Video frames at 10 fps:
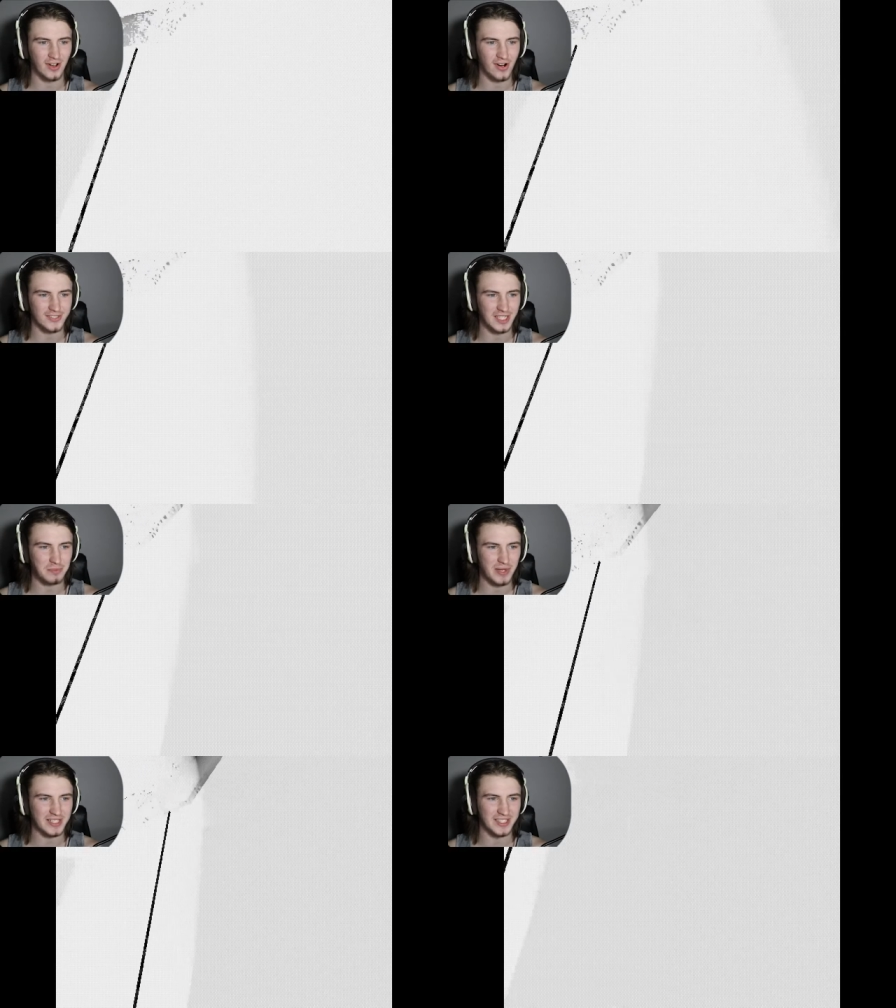
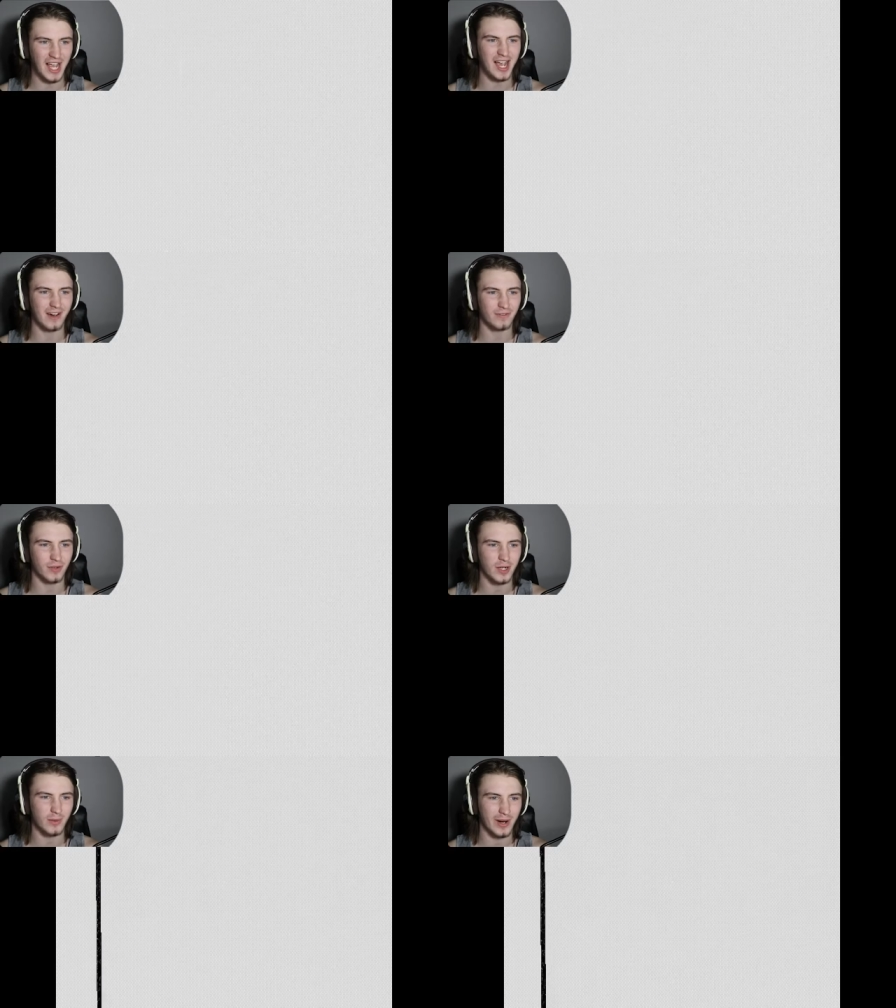RGBs
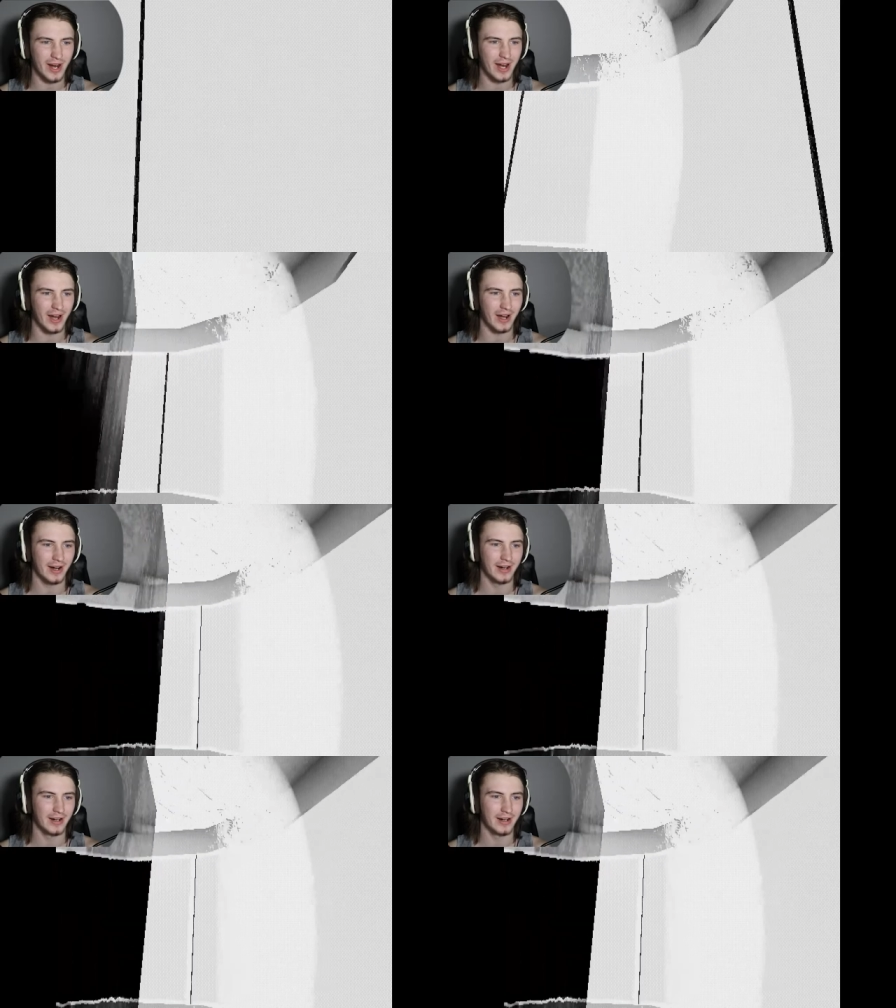everywhere.